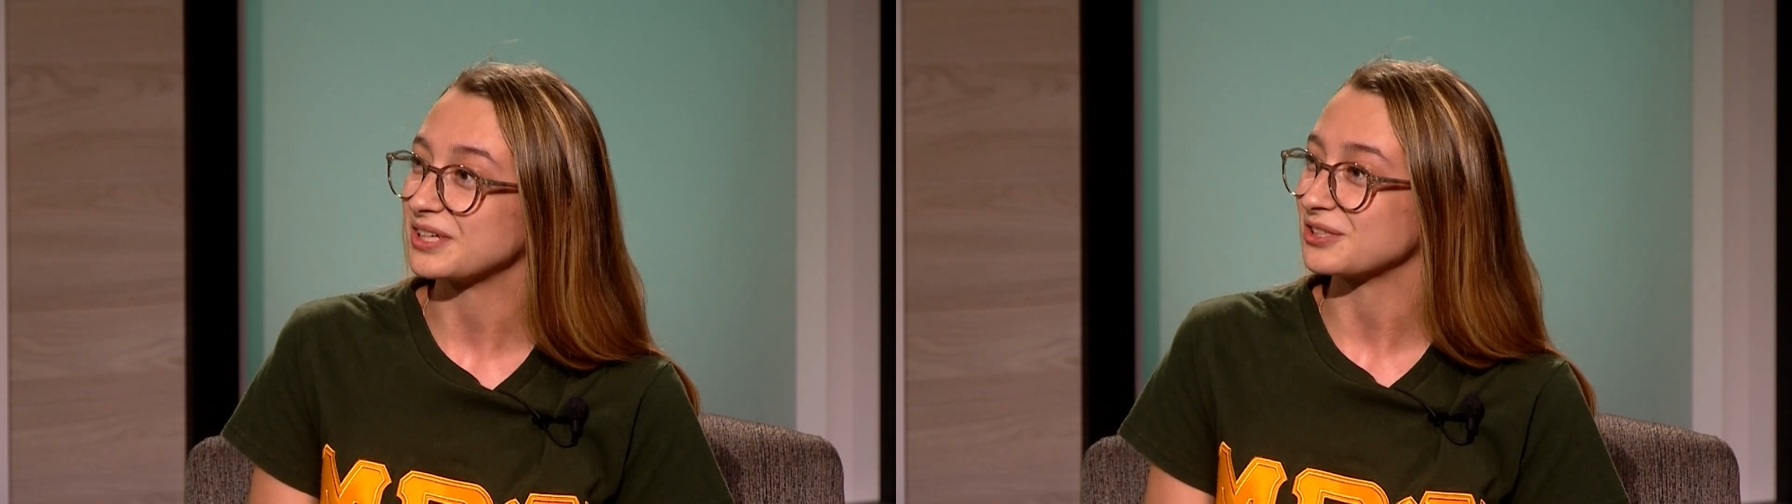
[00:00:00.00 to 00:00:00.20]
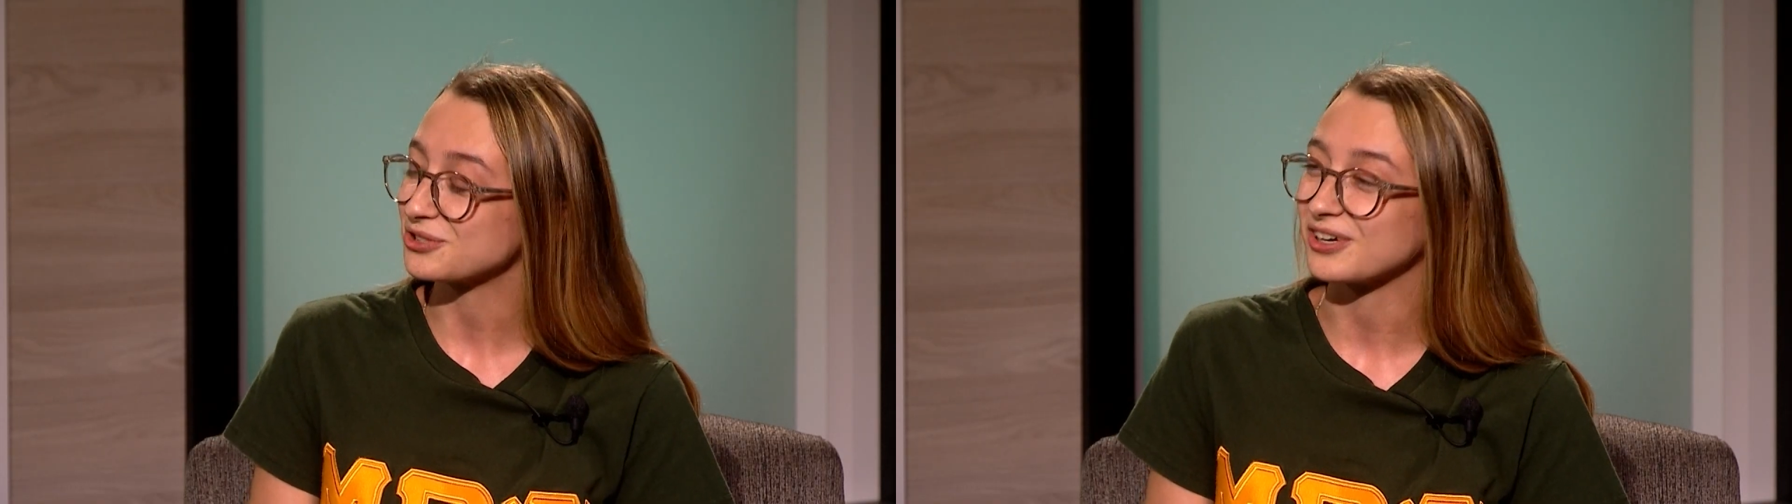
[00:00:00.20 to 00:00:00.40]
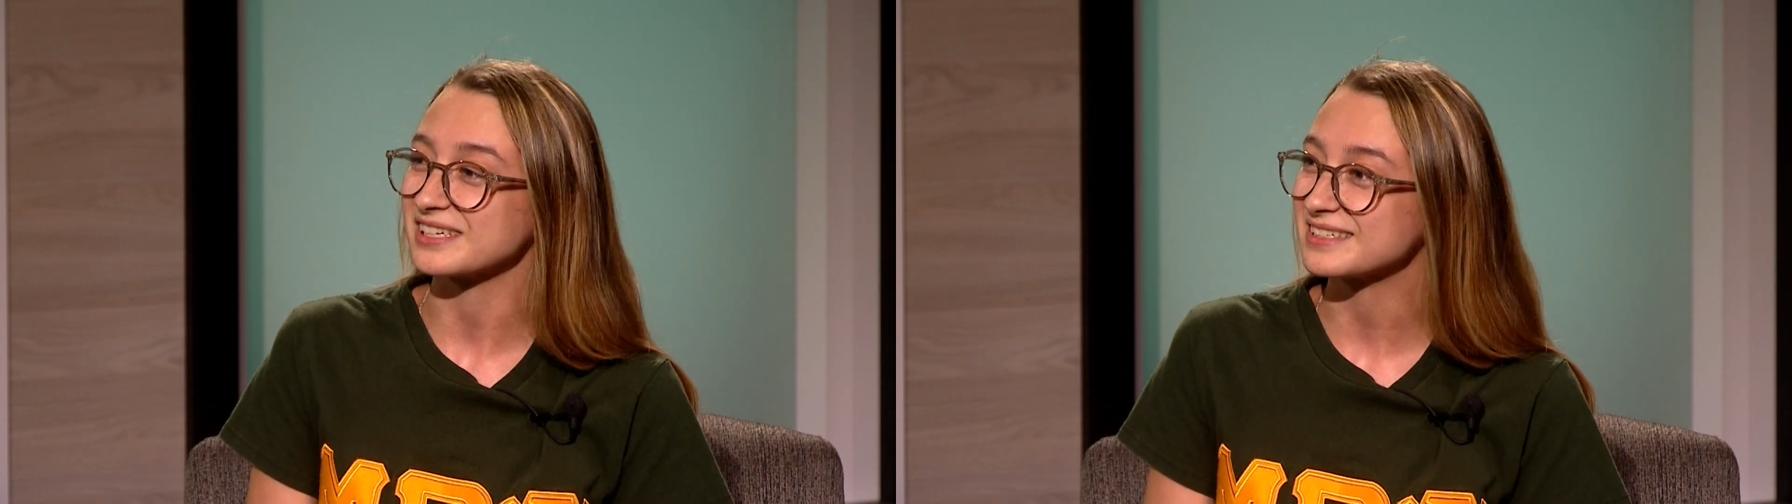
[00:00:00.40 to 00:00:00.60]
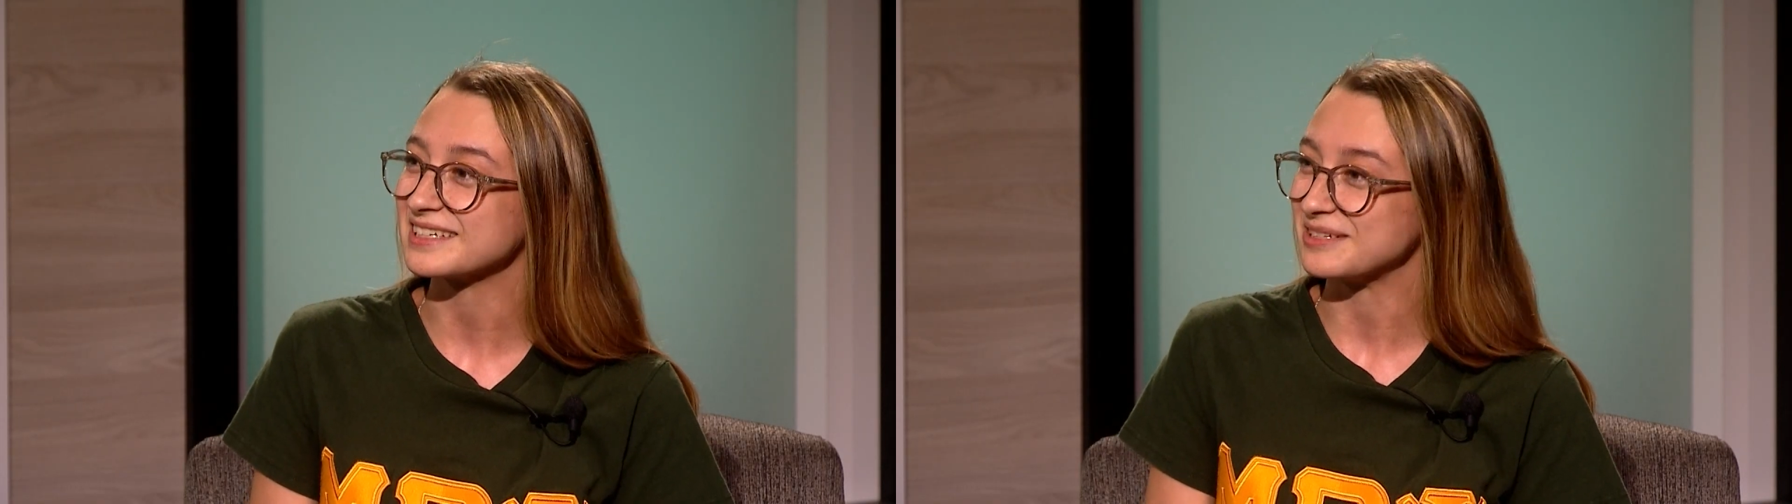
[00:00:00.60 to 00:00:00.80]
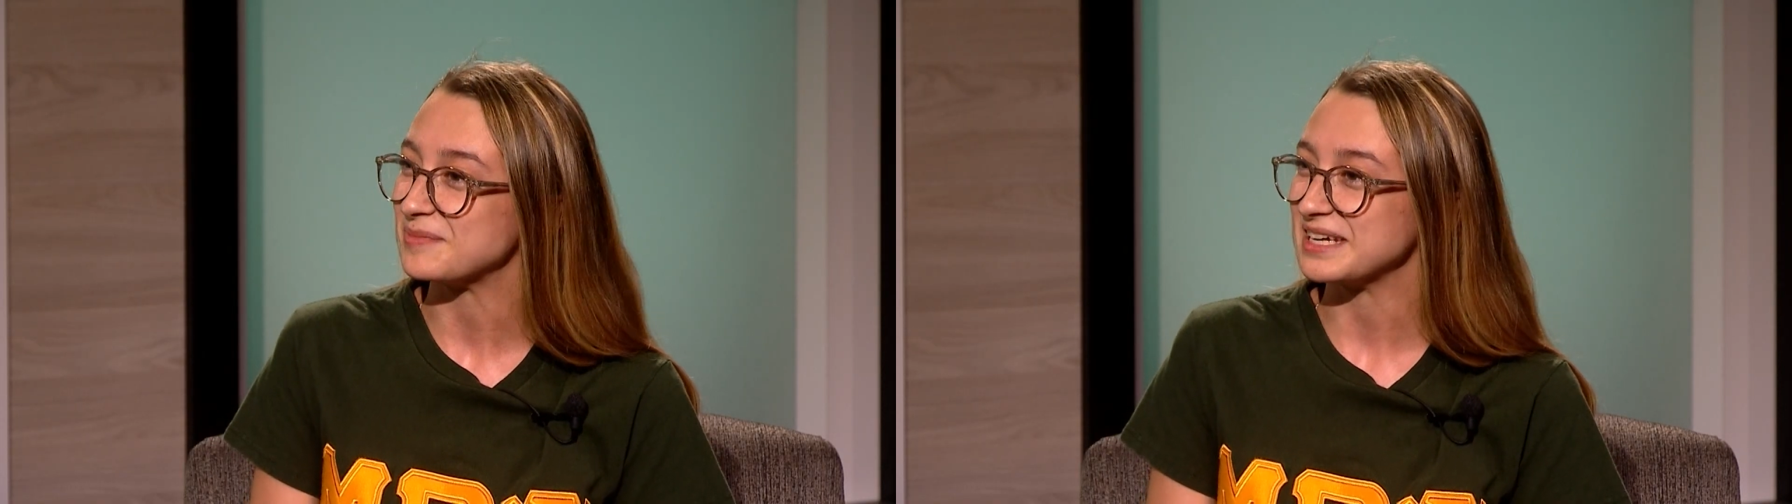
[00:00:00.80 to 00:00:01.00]
the trust
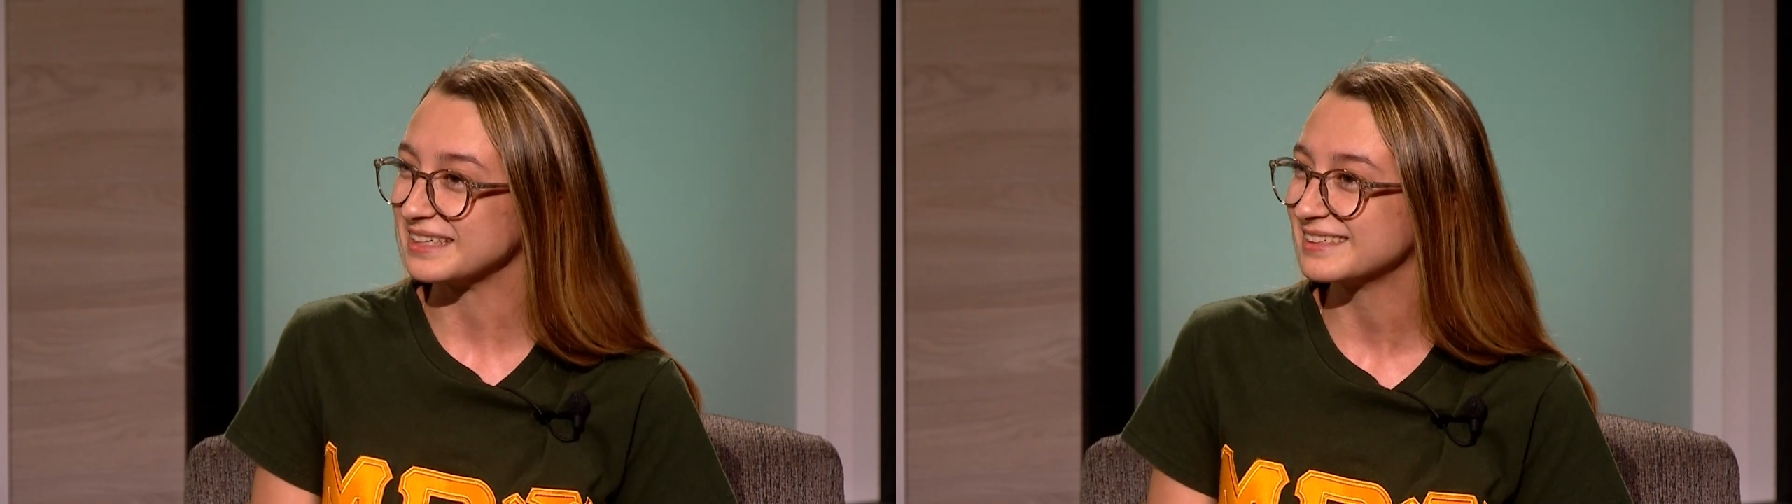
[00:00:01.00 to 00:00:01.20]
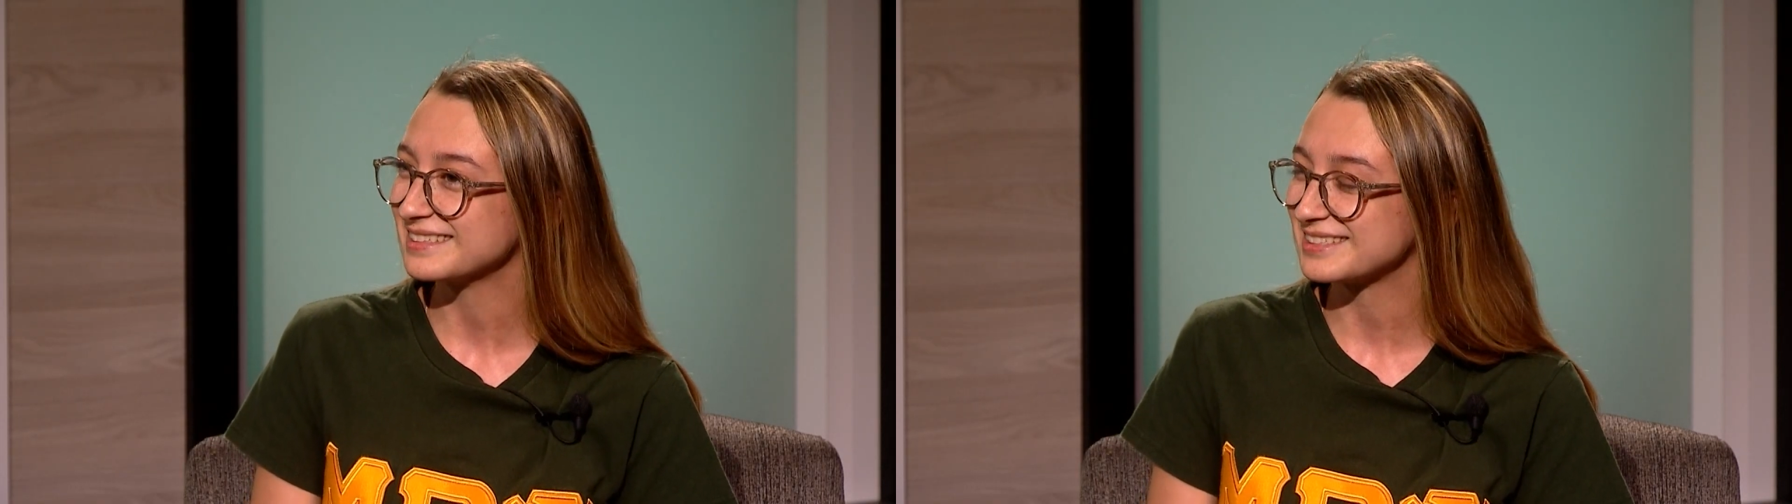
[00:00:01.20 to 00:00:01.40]
in me